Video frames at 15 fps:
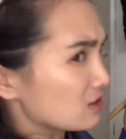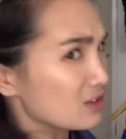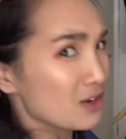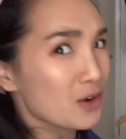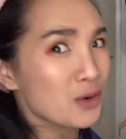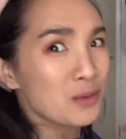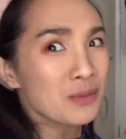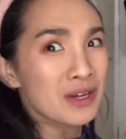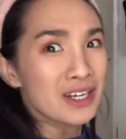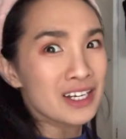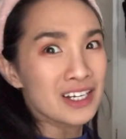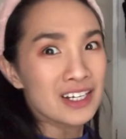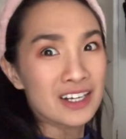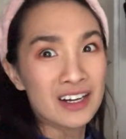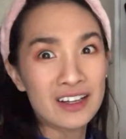So
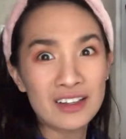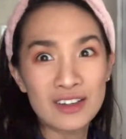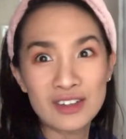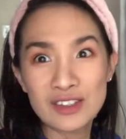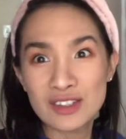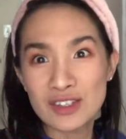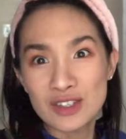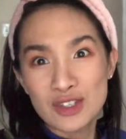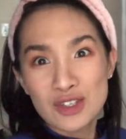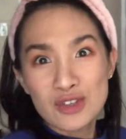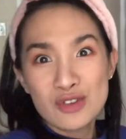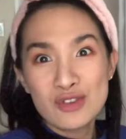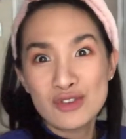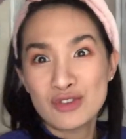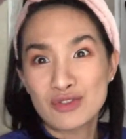many colors to
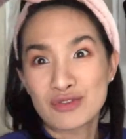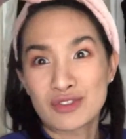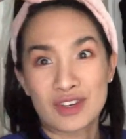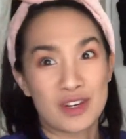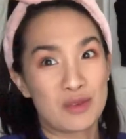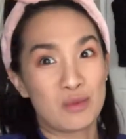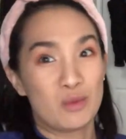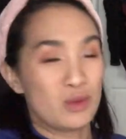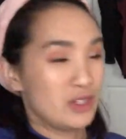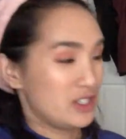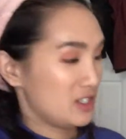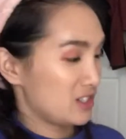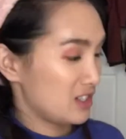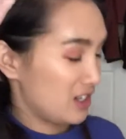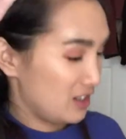choose from.
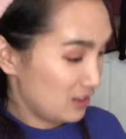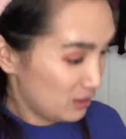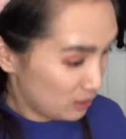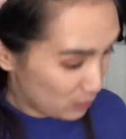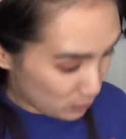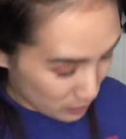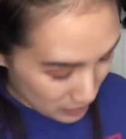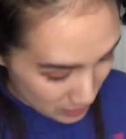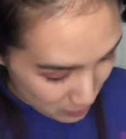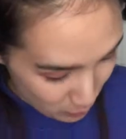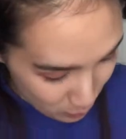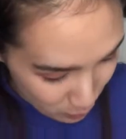Which color would